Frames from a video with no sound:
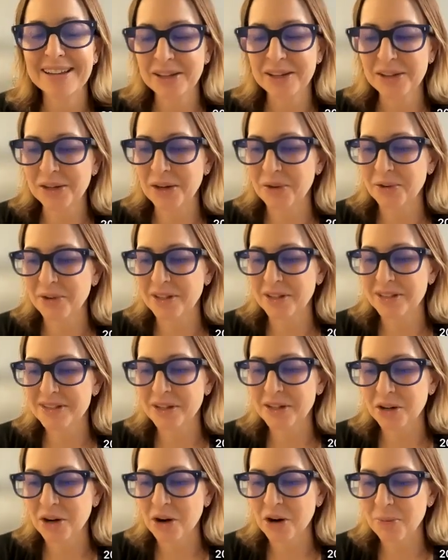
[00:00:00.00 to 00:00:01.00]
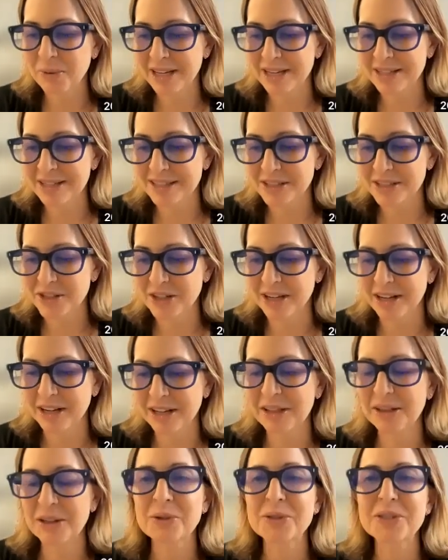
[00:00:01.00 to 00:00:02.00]
the sarcoma is such
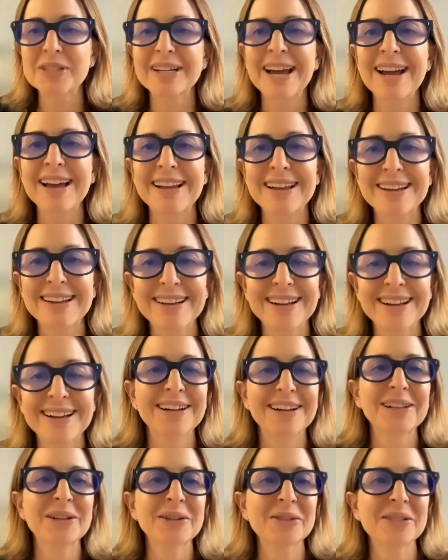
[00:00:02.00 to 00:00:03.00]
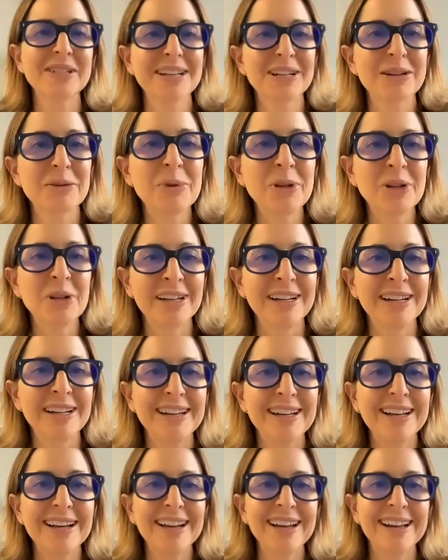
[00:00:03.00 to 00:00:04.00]
a close-knit
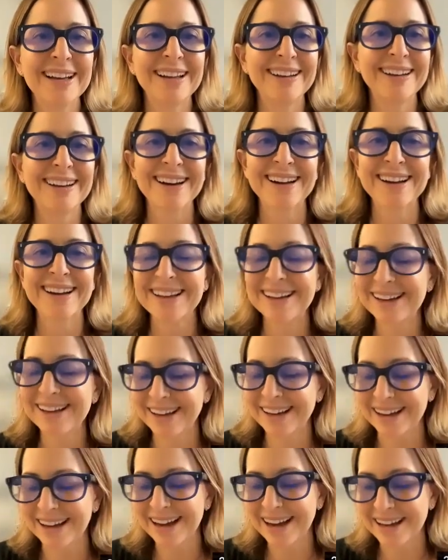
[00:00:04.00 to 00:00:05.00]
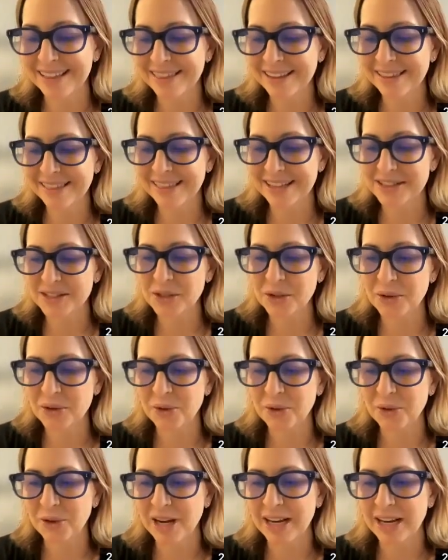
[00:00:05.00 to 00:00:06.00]
community. Yeah. And I think that's
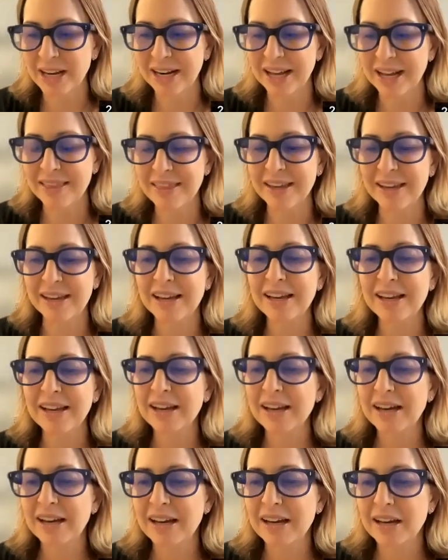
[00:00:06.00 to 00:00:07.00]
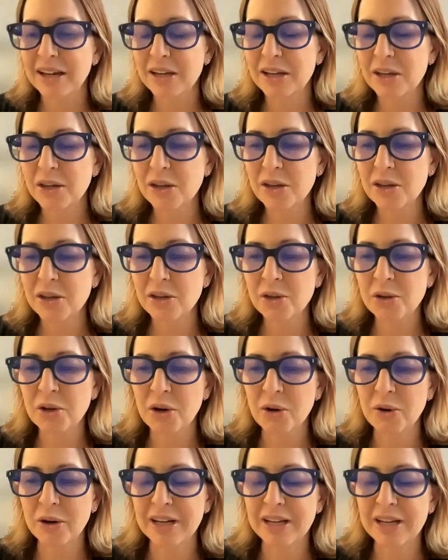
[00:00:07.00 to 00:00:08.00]
so great. And I think,
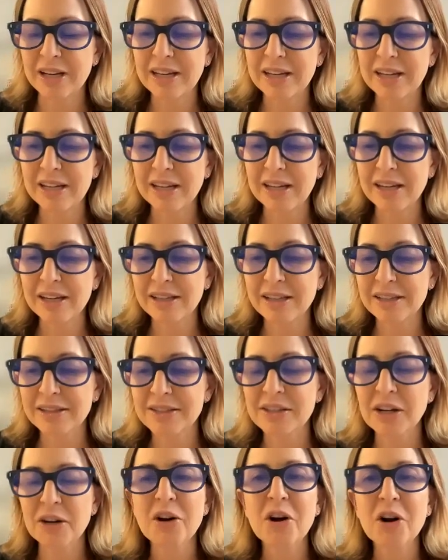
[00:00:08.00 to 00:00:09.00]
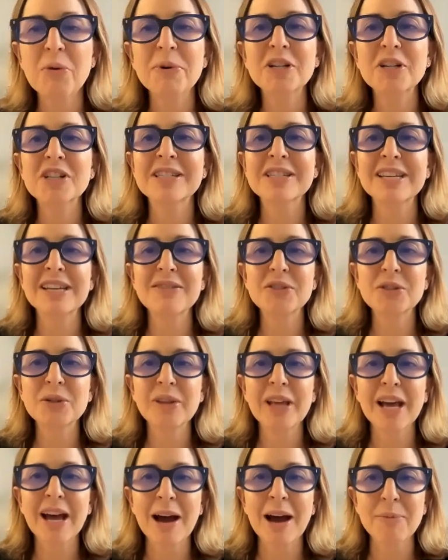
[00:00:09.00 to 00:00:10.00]
and sarcoma just gives
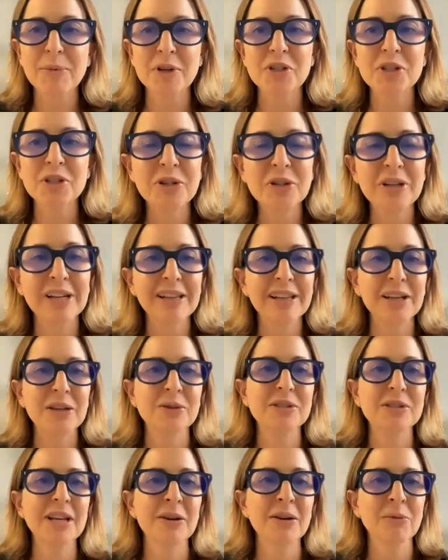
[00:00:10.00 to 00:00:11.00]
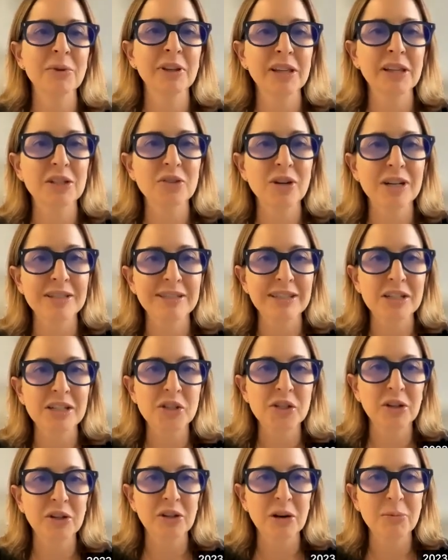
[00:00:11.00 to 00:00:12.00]
you that opportunity, like you said, really the
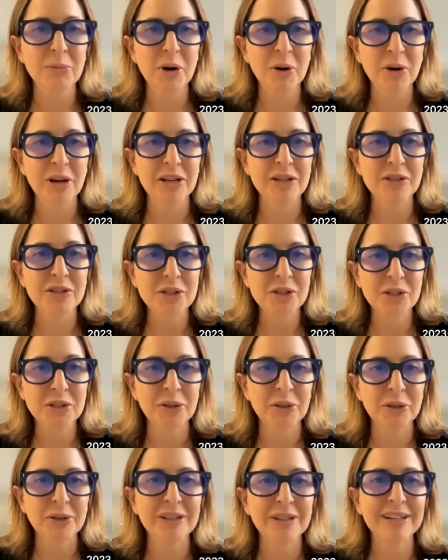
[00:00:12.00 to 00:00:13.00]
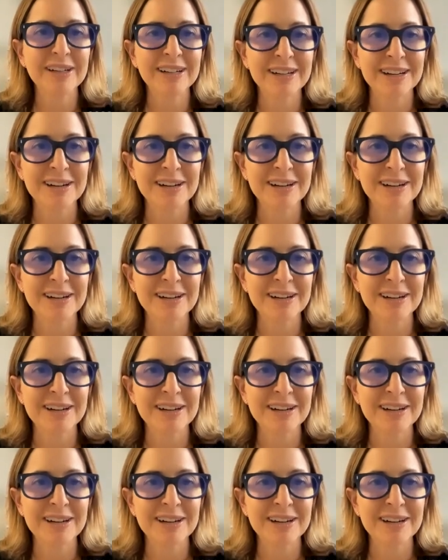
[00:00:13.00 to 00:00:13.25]
translational component too.